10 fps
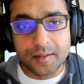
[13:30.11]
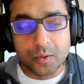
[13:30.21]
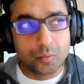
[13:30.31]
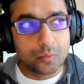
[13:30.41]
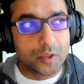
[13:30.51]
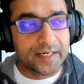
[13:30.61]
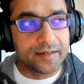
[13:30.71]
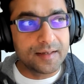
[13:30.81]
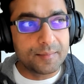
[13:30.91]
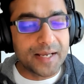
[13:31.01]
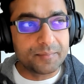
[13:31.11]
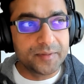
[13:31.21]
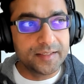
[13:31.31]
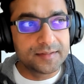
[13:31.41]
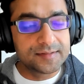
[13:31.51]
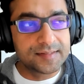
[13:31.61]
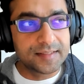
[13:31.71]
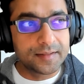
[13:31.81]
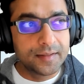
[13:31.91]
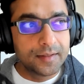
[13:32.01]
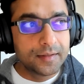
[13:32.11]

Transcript: what ended up happening is that